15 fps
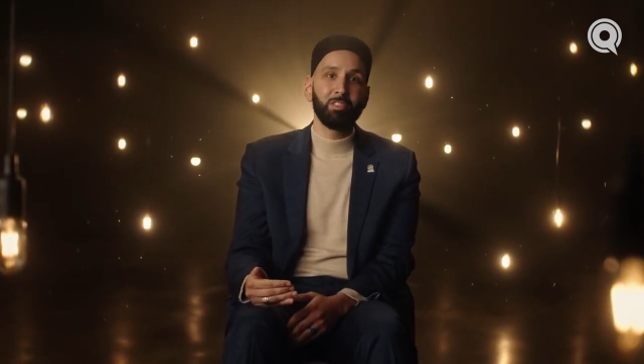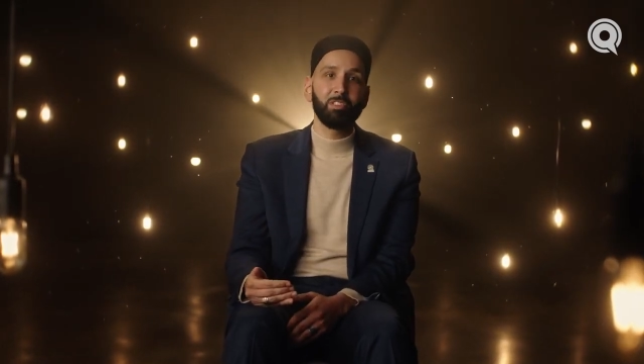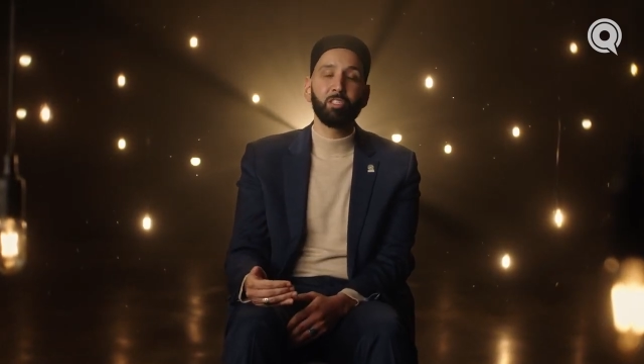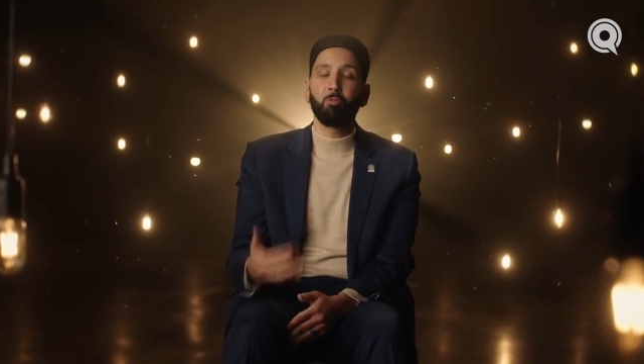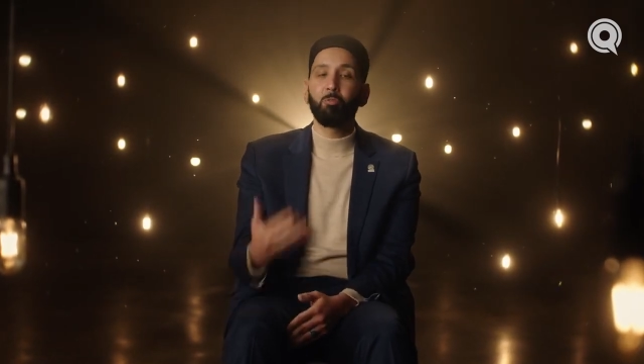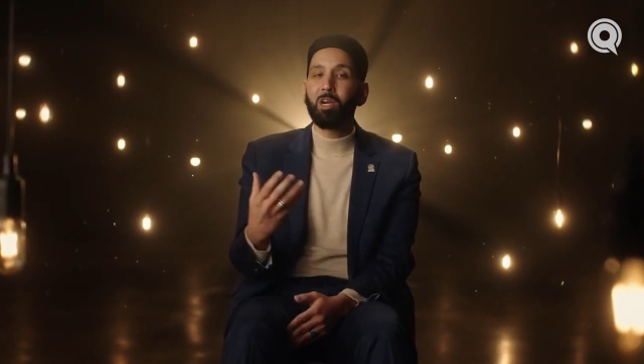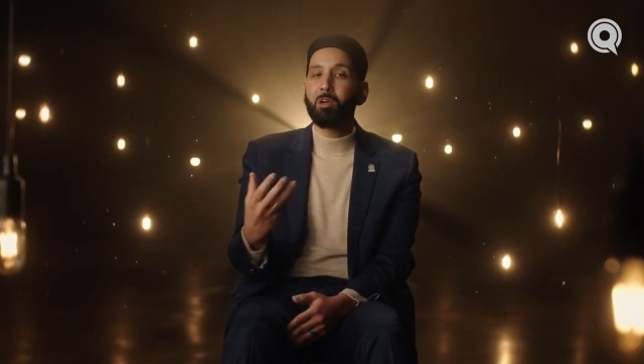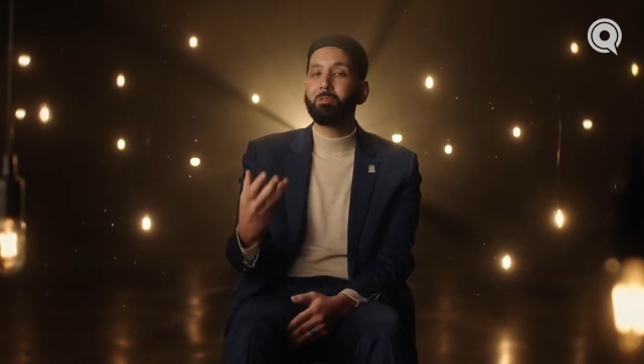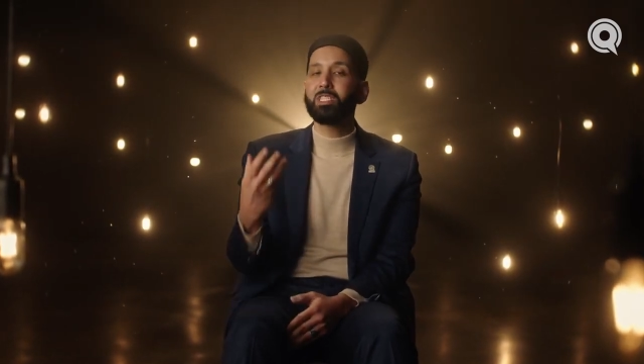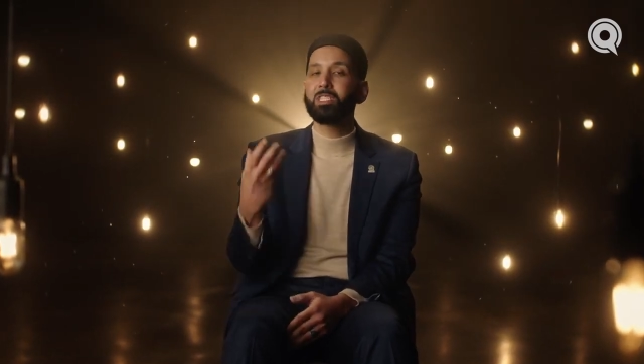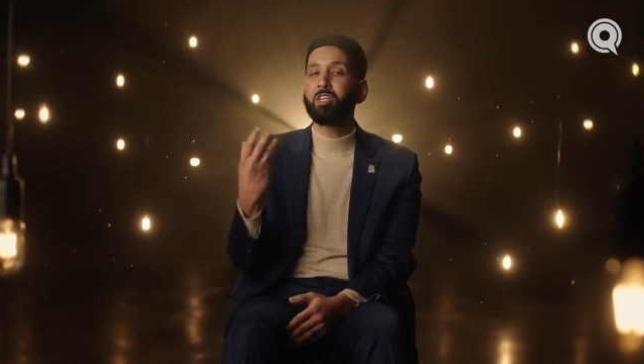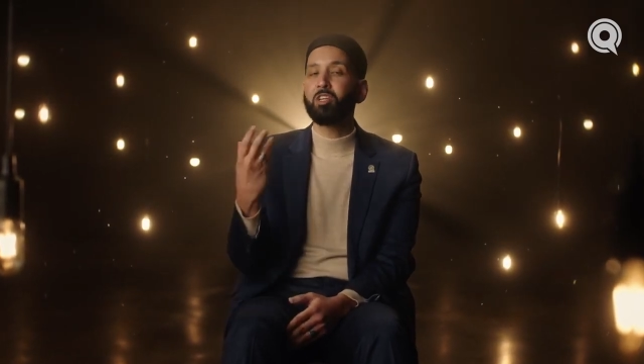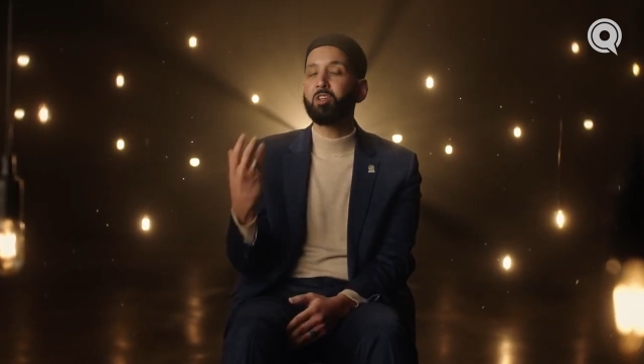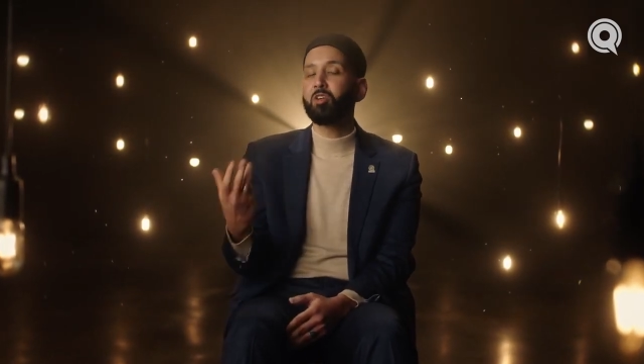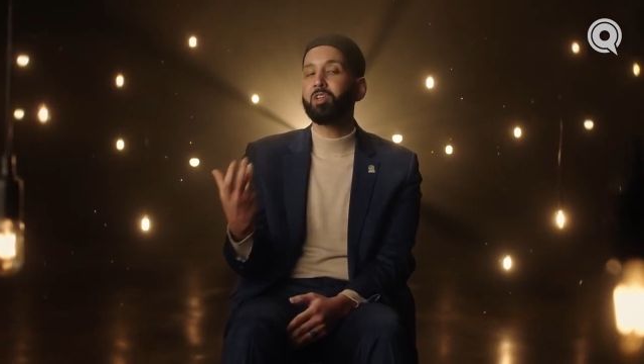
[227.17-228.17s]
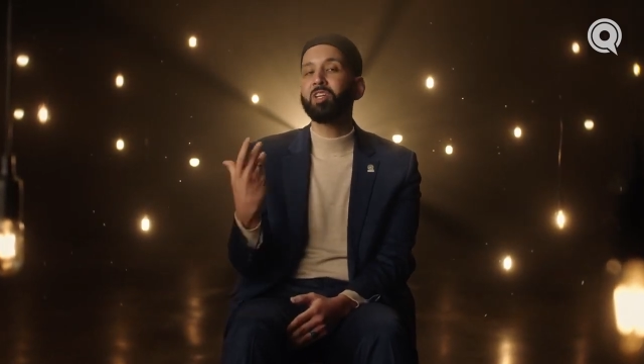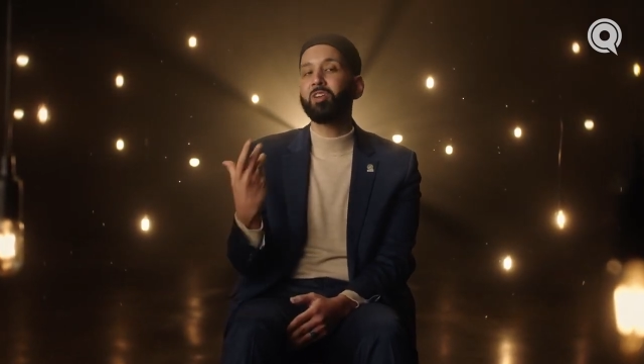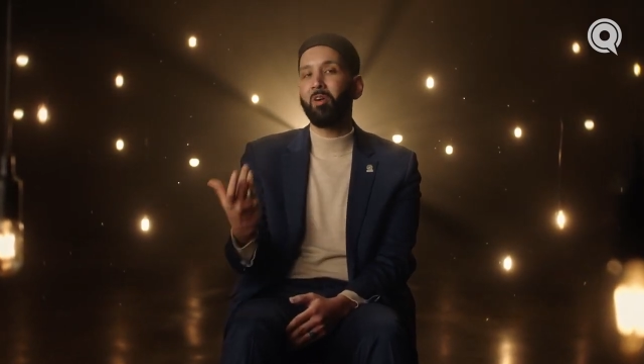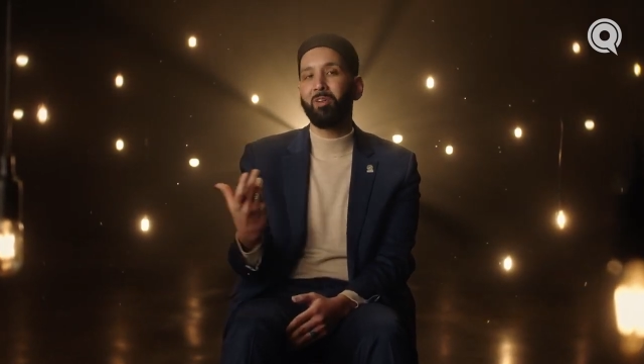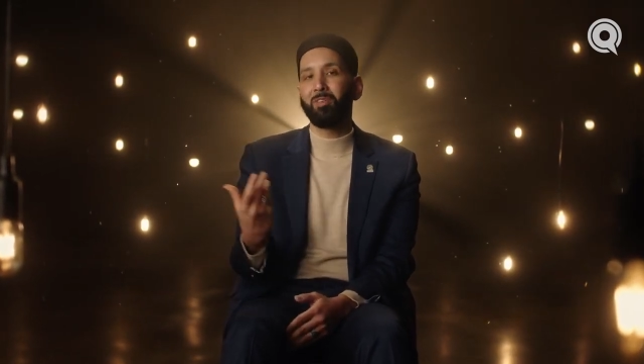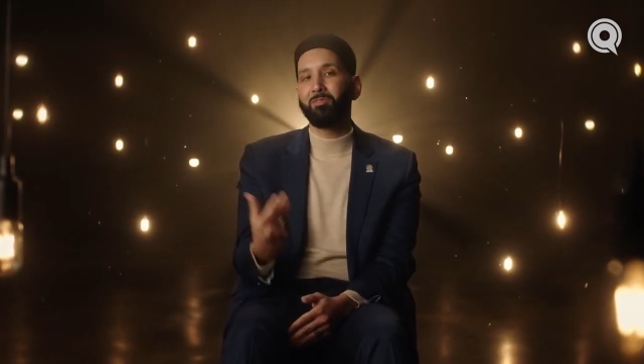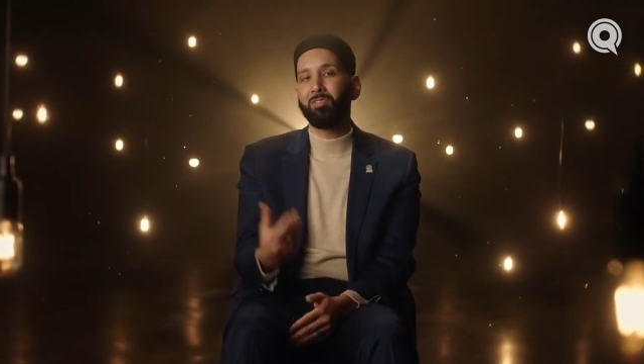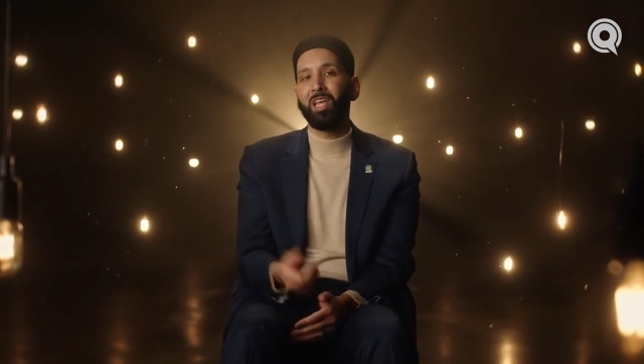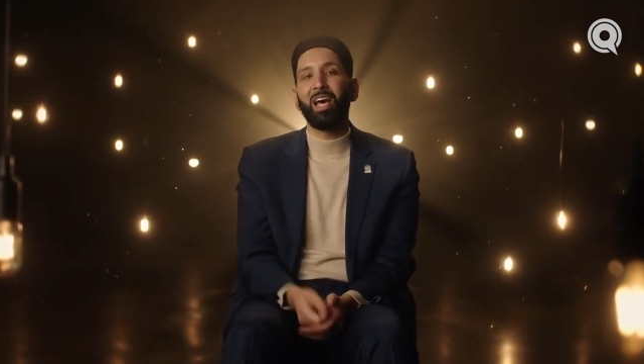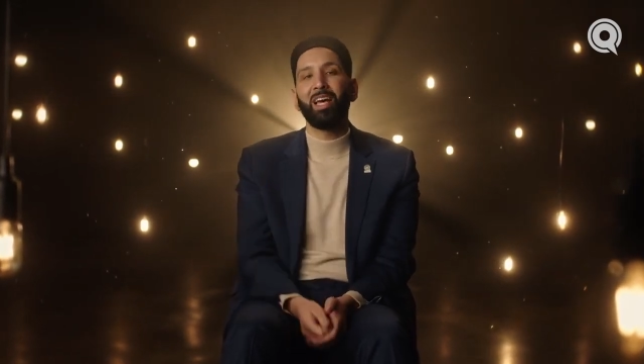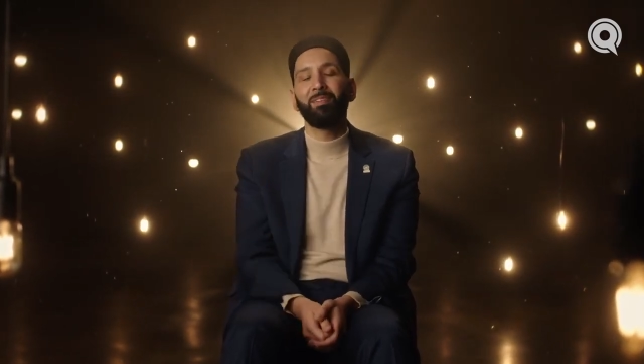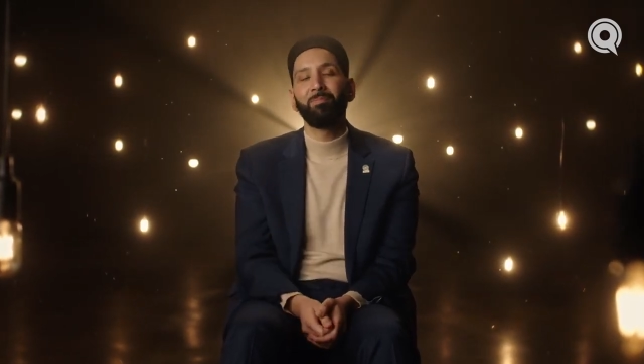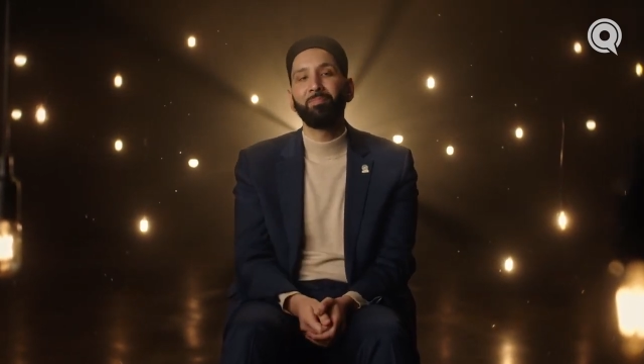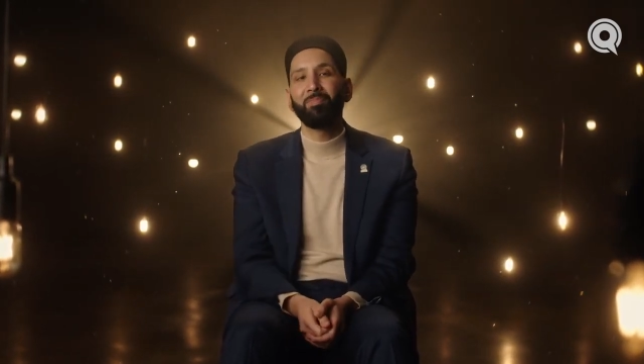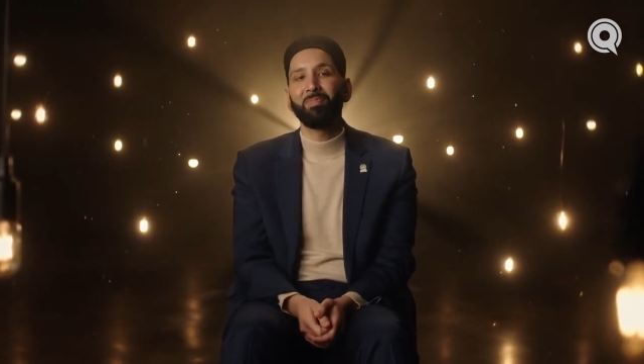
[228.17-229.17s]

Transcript: So where was the good in all of that?